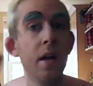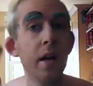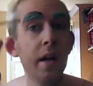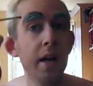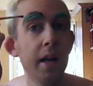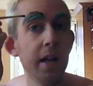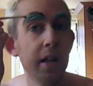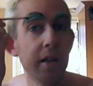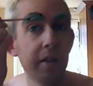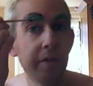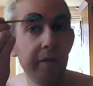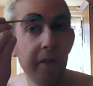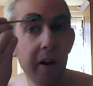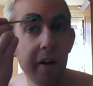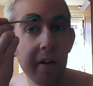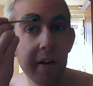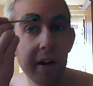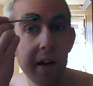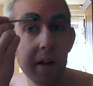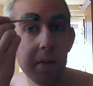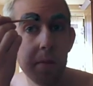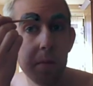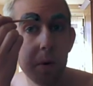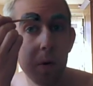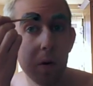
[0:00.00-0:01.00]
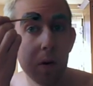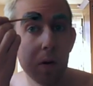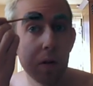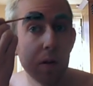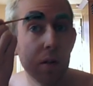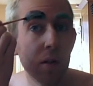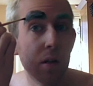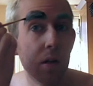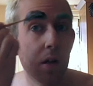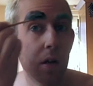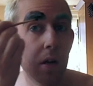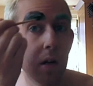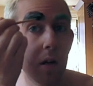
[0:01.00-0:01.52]
it's very
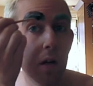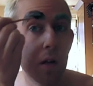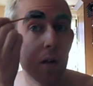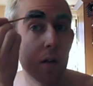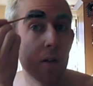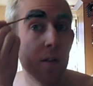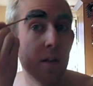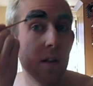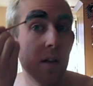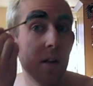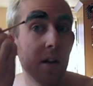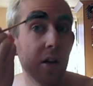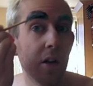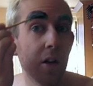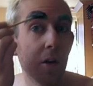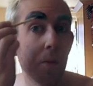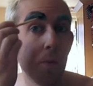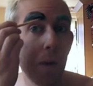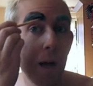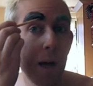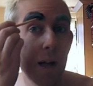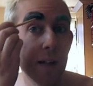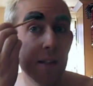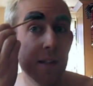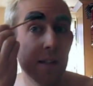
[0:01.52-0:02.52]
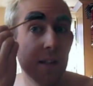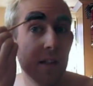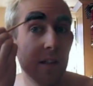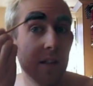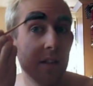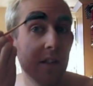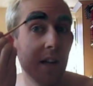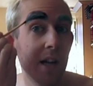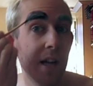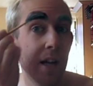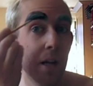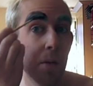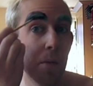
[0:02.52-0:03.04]
important to look your best in
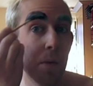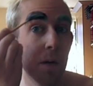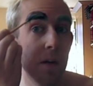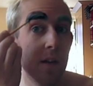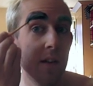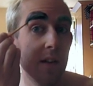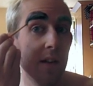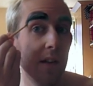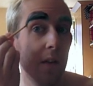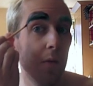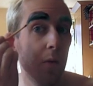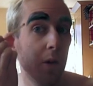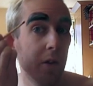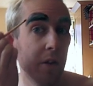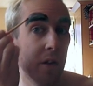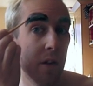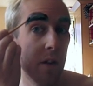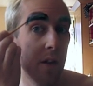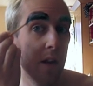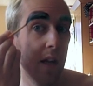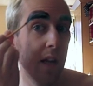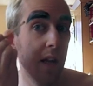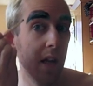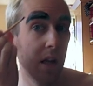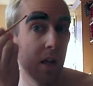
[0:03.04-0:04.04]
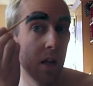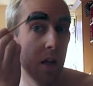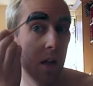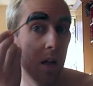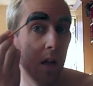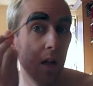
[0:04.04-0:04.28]
jail, because you want the